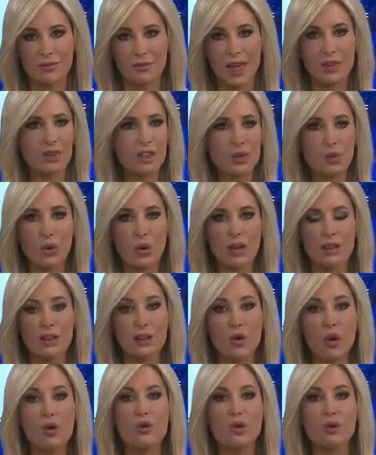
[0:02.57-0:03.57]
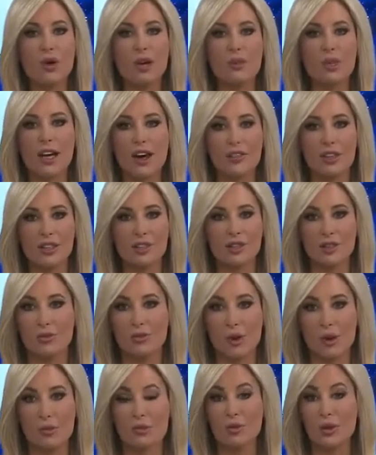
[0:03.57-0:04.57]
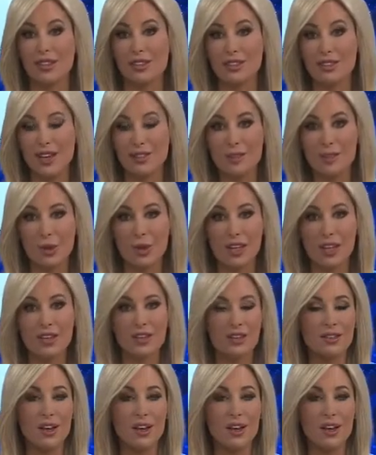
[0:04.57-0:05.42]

At this point, there is overwhelming evidence in the form of witness testimony